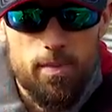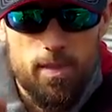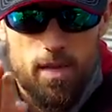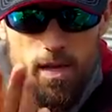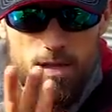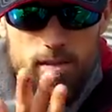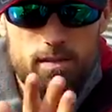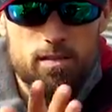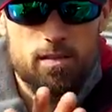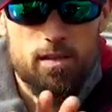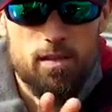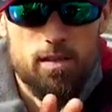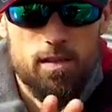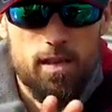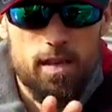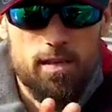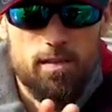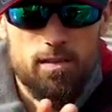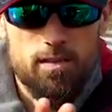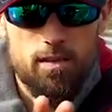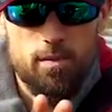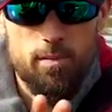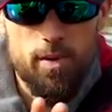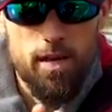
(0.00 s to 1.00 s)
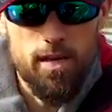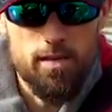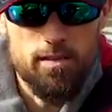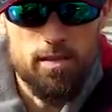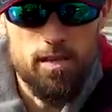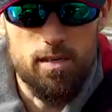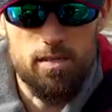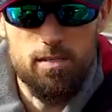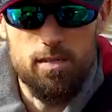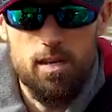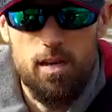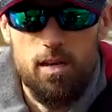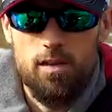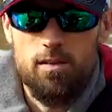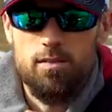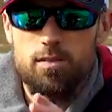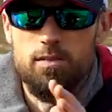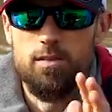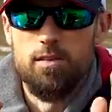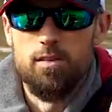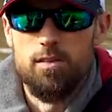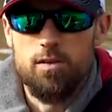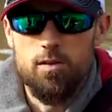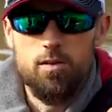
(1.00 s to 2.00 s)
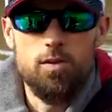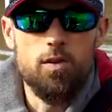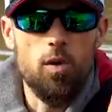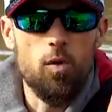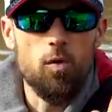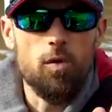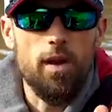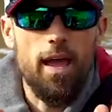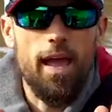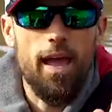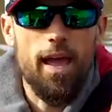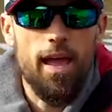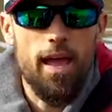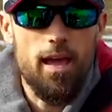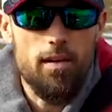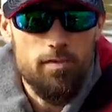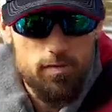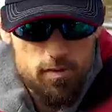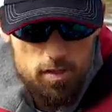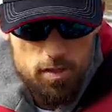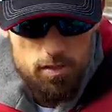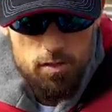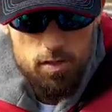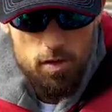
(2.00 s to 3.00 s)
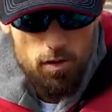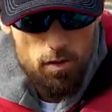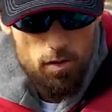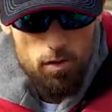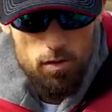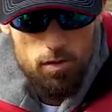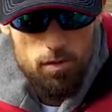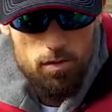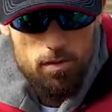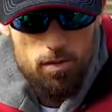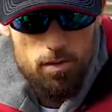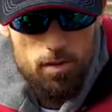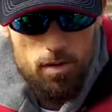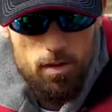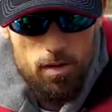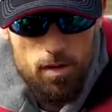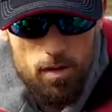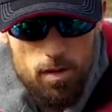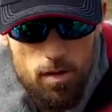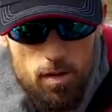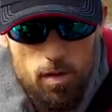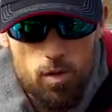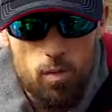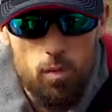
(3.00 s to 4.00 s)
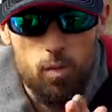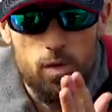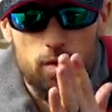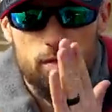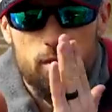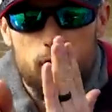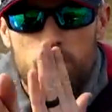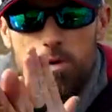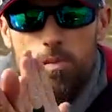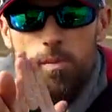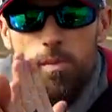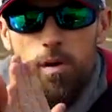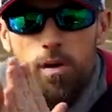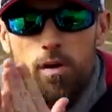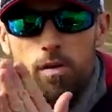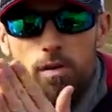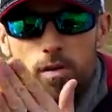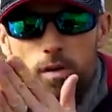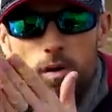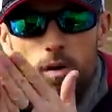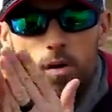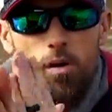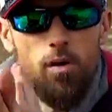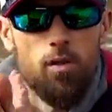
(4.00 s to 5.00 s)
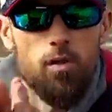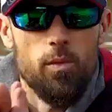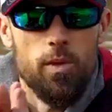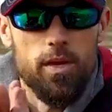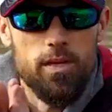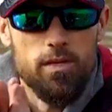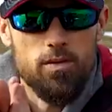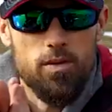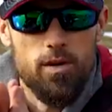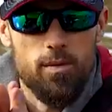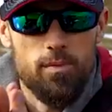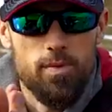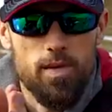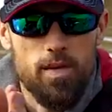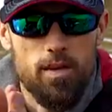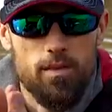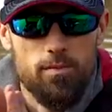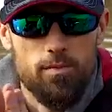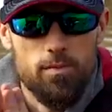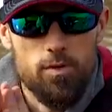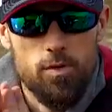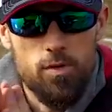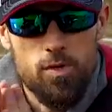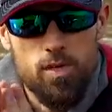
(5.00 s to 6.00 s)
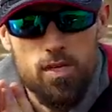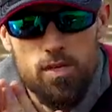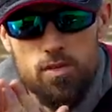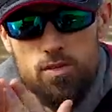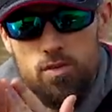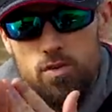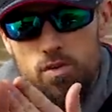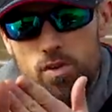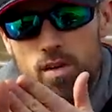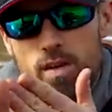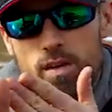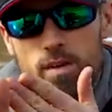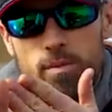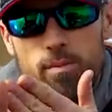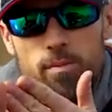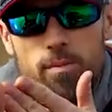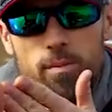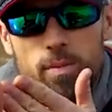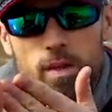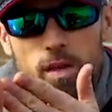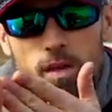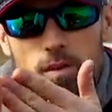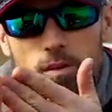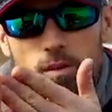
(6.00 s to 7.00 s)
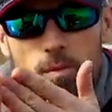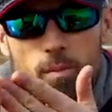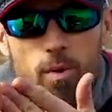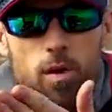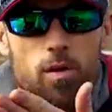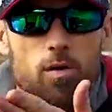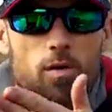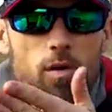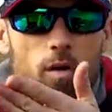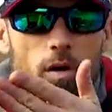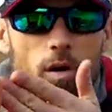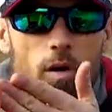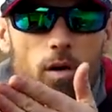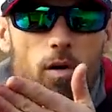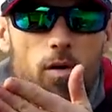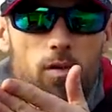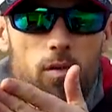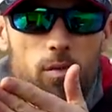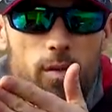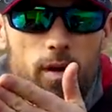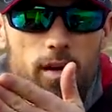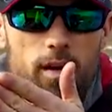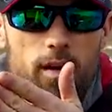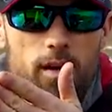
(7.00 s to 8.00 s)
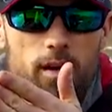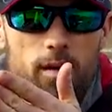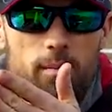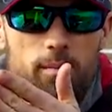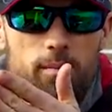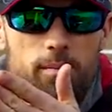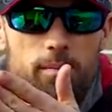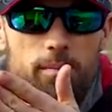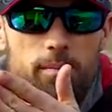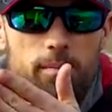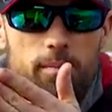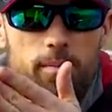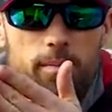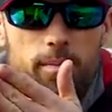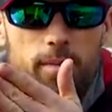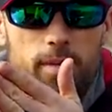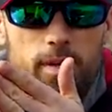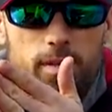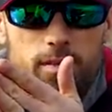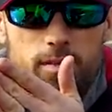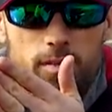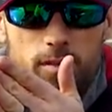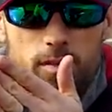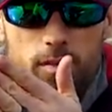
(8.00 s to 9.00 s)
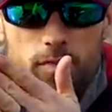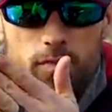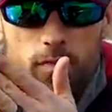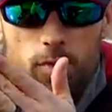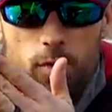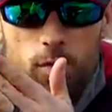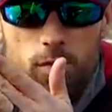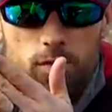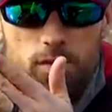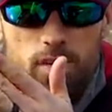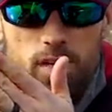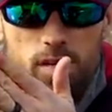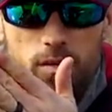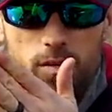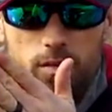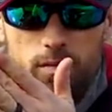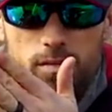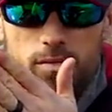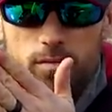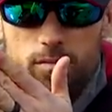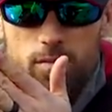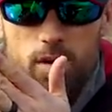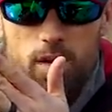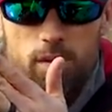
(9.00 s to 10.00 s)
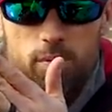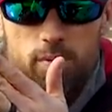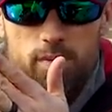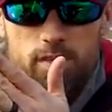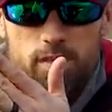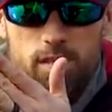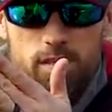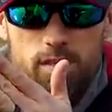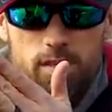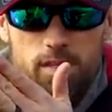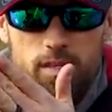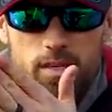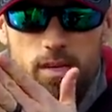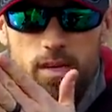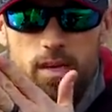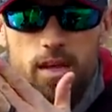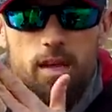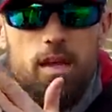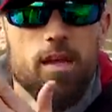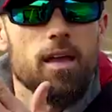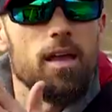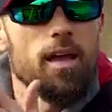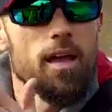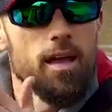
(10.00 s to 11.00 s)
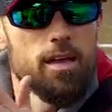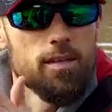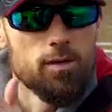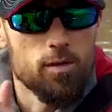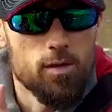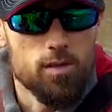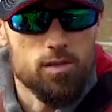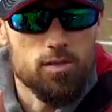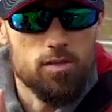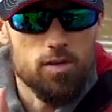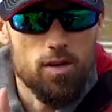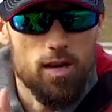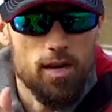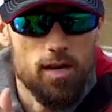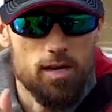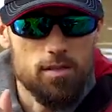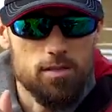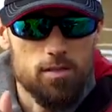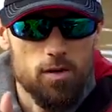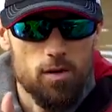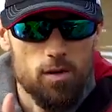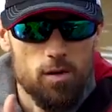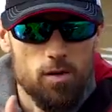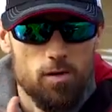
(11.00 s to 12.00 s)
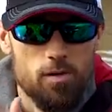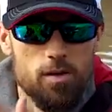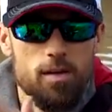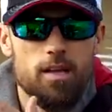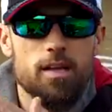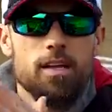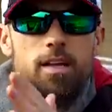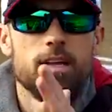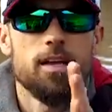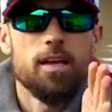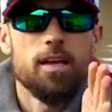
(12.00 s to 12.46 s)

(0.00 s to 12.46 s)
That's the basics. You don't have to turn with your motor all the way trimmed down. You can trim your motor all the way up into the full tilt run position, and you can try to turn.